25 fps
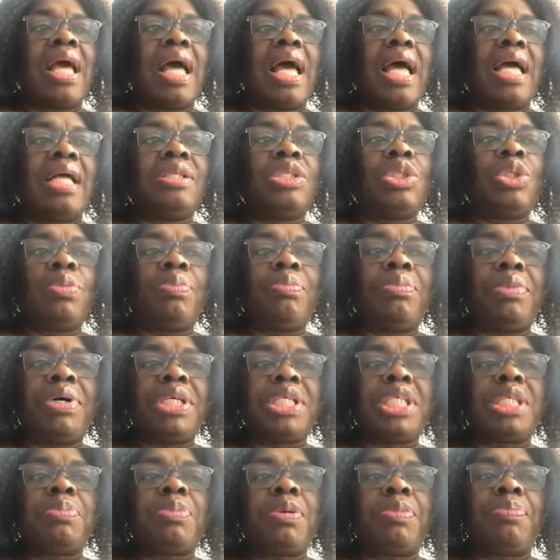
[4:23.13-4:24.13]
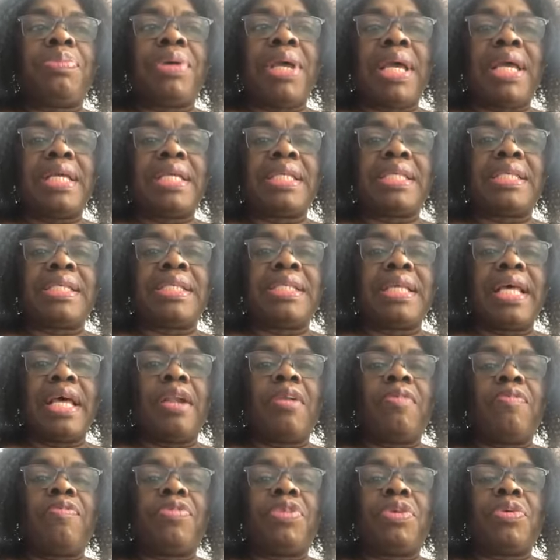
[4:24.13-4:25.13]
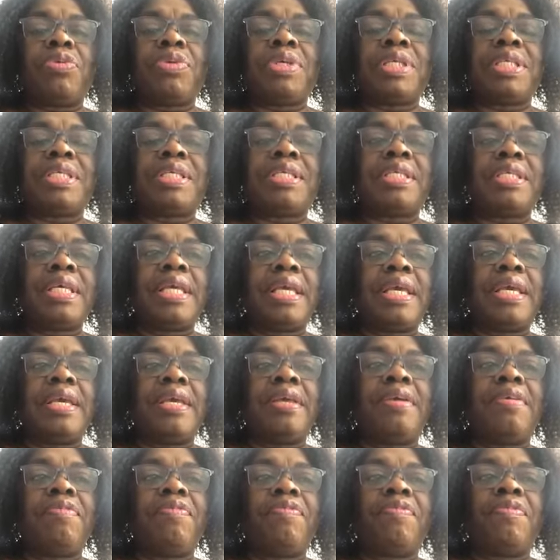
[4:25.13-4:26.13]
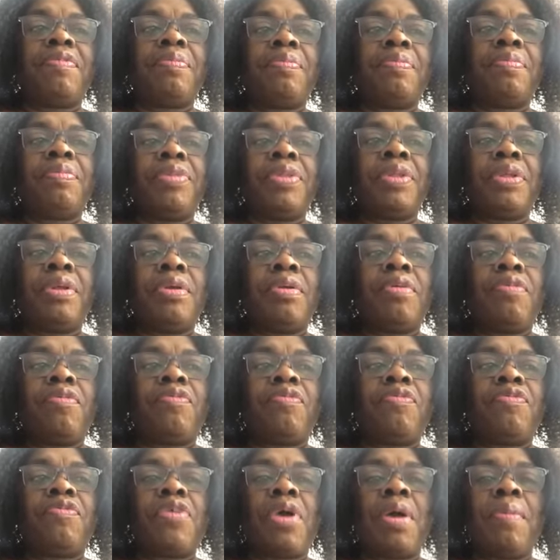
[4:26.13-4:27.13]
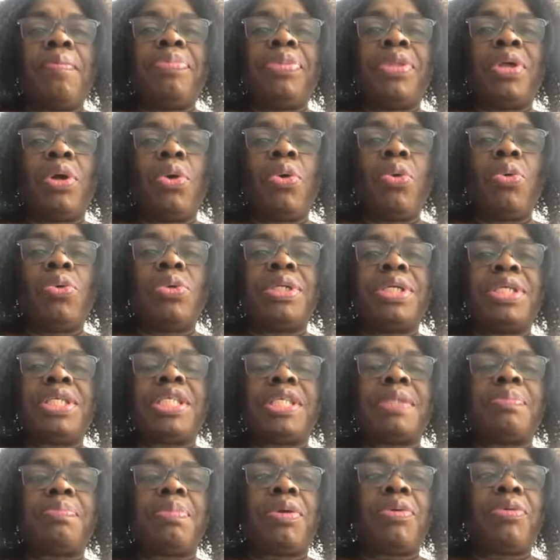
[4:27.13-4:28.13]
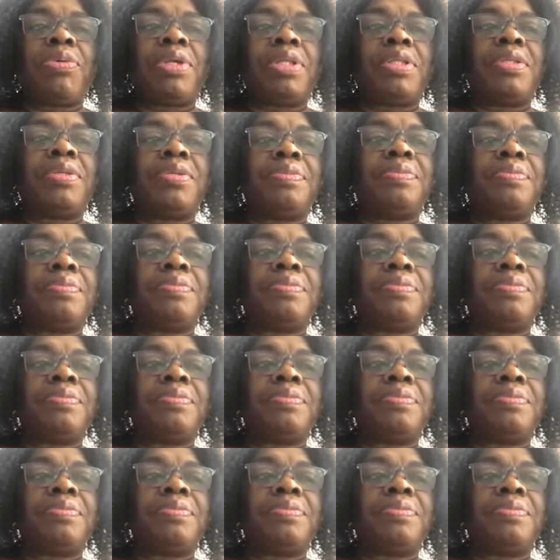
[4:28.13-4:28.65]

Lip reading: And you must prepare yourself to receive from the Holy Spirit.